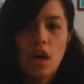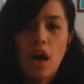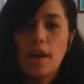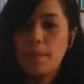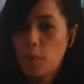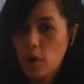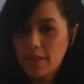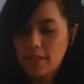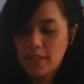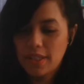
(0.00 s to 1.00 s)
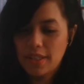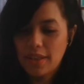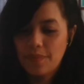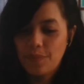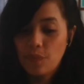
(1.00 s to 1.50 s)
and pause.
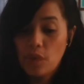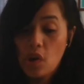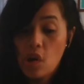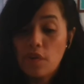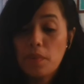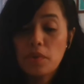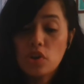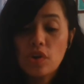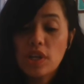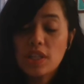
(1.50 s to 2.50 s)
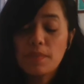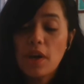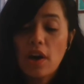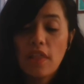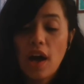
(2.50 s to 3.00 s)
From the streets
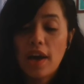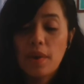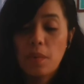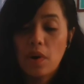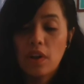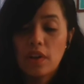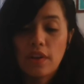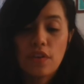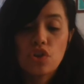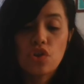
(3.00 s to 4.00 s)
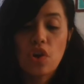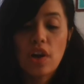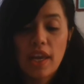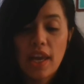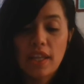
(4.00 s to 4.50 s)
beyond the high wall and the
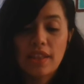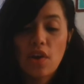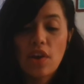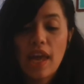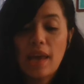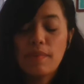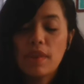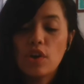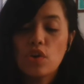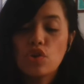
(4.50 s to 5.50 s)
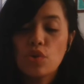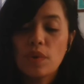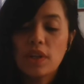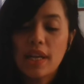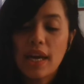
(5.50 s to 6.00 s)
strong gate, there came the
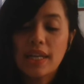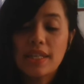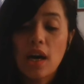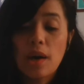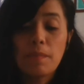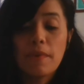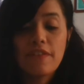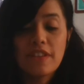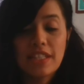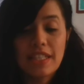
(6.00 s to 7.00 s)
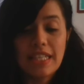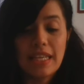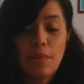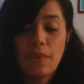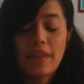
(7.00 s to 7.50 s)
usual night hum of the
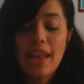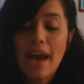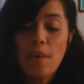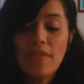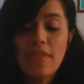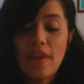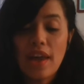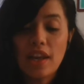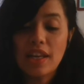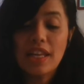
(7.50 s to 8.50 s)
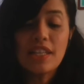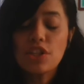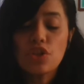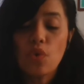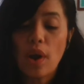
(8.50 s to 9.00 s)
city, with now and then an
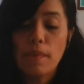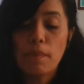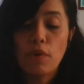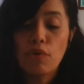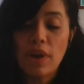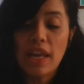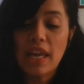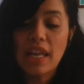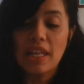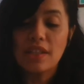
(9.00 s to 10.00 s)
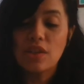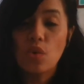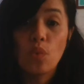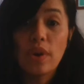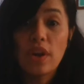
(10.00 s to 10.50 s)
indescribable ring in it,
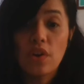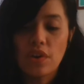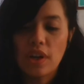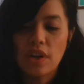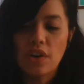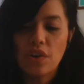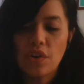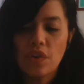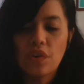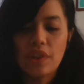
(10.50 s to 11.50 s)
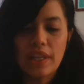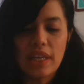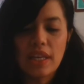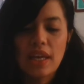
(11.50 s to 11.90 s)
weird and unearthly,